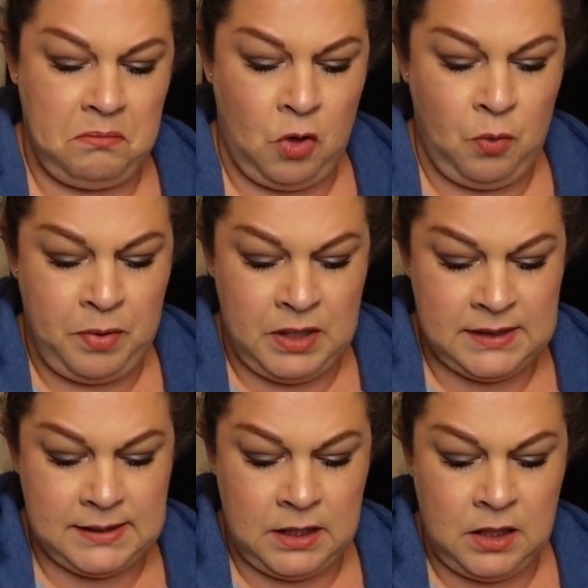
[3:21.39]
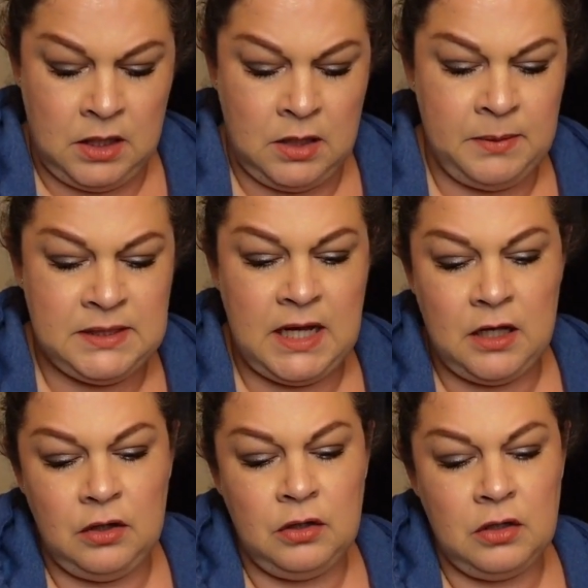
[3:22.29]
Open this up and take
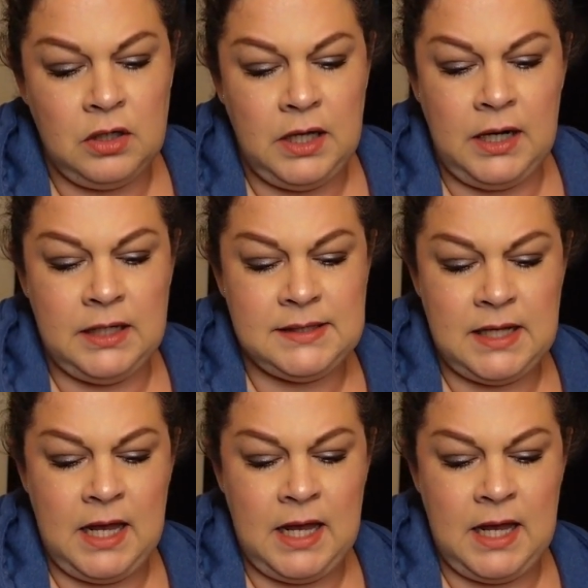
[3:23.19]
a look, and it's